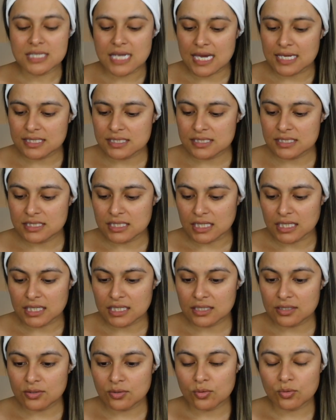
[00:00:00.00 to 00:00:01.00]

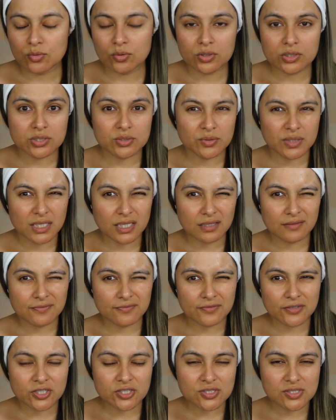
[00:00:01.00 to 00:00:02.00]
testing or doing a
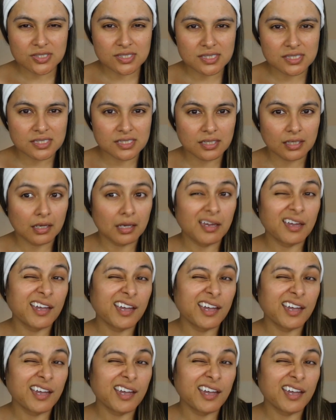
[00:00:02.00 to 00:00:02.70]
first